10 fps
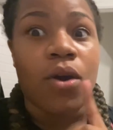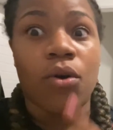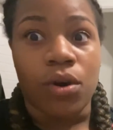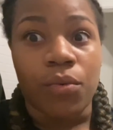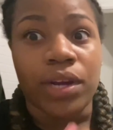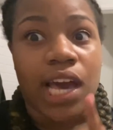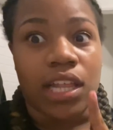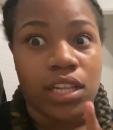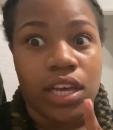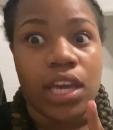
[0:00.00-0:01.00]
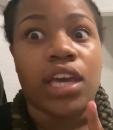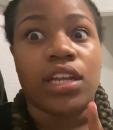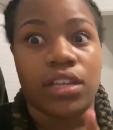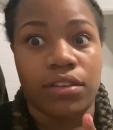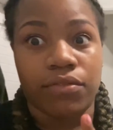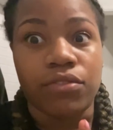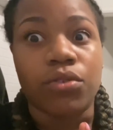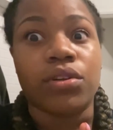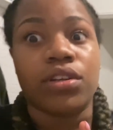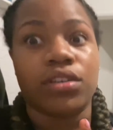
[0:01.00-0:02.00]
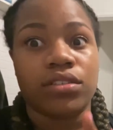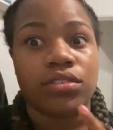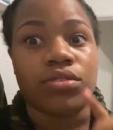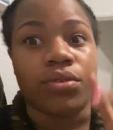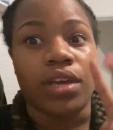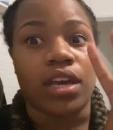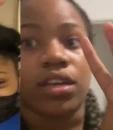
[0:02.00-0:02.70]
or when I land in Florida. So, yeah. Hi,